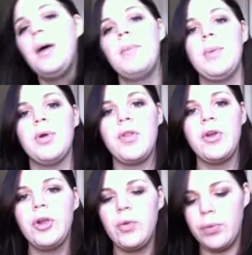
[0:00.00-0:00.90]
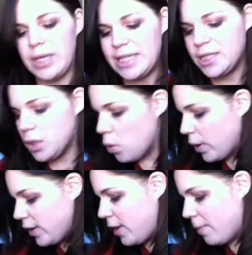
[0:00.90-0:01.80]
My brother Chris
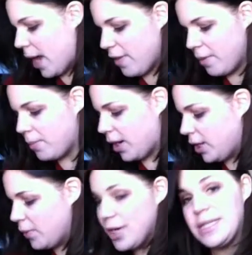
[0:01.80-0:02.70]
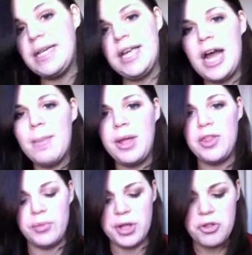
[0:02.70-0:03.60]
went to Bath and Body Works and he got me
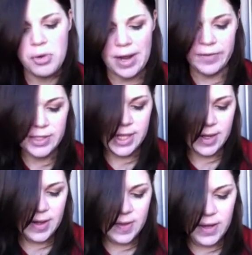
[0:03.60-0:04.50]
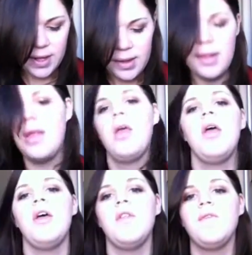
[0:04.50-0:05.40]
3 travel size things.
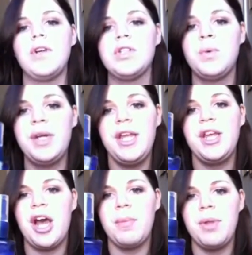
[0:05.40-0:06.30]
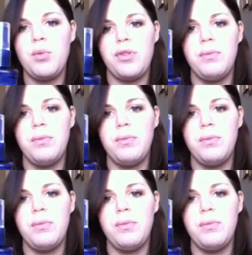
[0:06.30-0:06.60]
The first one he got me was